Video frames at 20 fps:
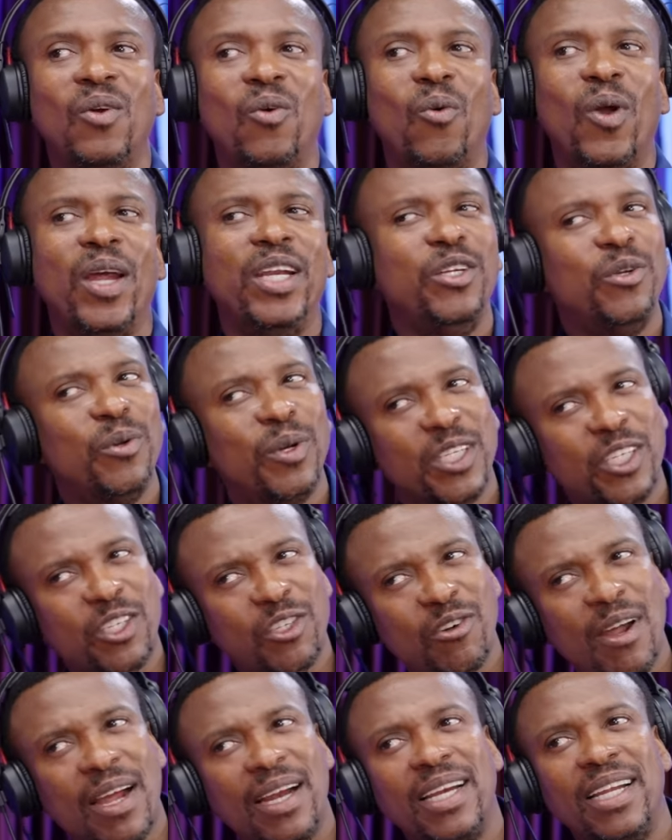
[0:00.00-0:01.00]
When you were
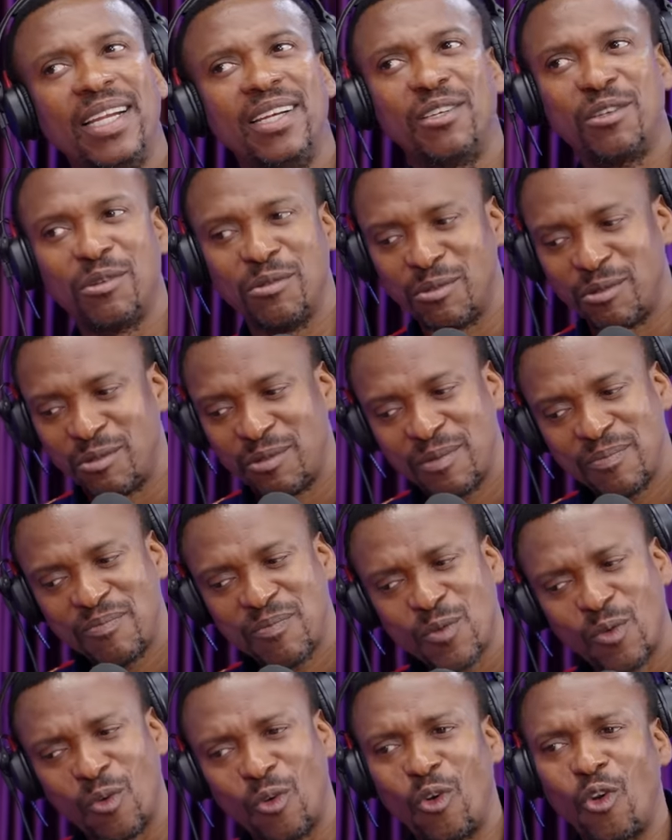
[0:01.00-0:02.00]
struggling to
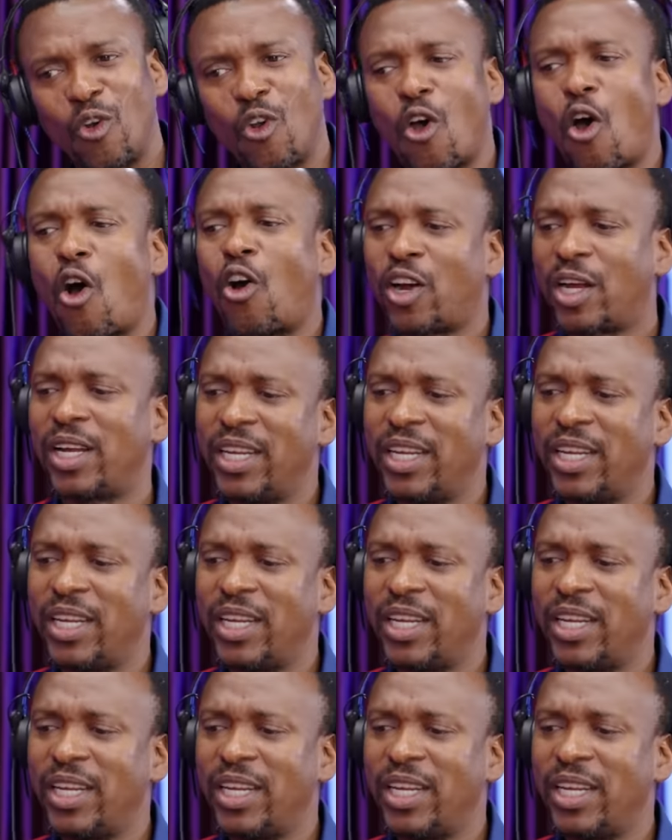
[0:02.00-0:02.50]
lock